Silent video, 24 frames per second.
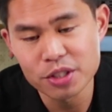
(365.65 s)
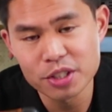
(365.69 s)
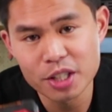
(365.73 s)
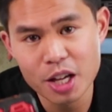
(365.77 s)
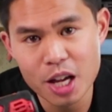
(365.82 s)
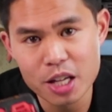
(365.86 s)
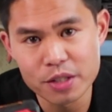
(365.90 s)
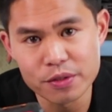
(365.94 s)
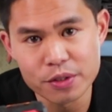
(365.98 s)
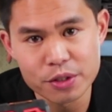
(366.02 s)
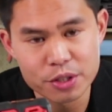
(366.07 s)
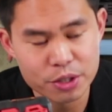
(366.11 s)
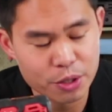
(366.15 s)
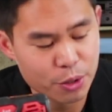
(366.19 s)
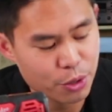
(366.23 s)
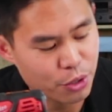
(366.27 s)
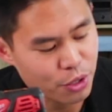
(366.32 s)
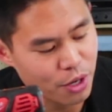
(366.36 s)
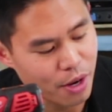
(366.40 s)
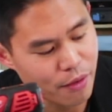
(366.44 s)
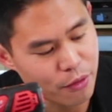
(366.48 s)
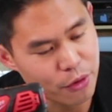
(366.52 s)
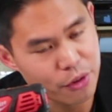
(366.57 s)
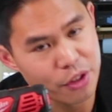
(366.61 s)
size of a
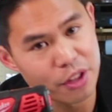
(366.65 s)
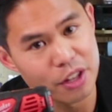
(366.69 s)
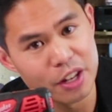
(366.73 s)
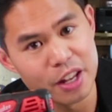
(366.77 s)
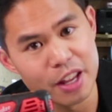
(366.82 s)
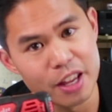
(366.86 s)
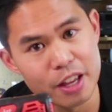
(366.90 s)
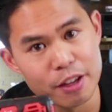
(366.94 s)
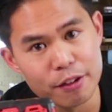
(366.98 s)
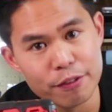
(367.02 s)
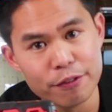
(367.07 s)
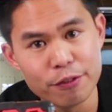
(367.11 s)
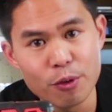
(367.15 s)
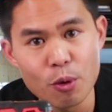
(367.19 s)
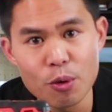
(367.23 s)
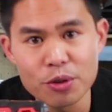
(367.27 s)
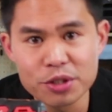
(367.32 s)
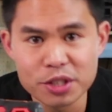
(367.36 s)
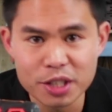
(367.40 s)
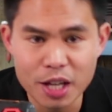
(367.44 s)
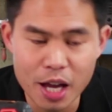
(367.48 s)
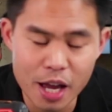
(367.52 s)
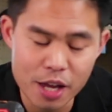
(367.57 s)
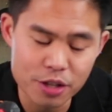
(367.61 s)
screwdriver than a
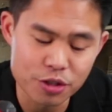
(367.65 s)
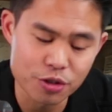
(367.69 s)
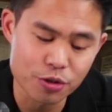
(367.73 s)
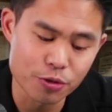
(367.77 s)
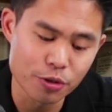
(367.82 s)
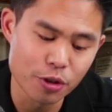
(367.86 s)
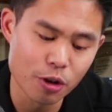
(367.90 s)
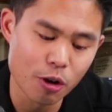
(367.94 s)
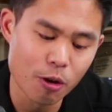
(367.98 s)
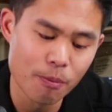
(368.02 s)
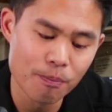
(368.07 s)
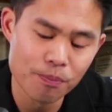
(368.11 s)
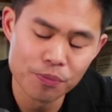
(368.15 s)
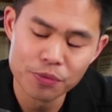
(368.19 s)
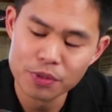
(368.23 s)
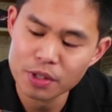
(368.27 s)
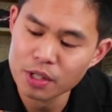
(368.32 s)
full-size drill.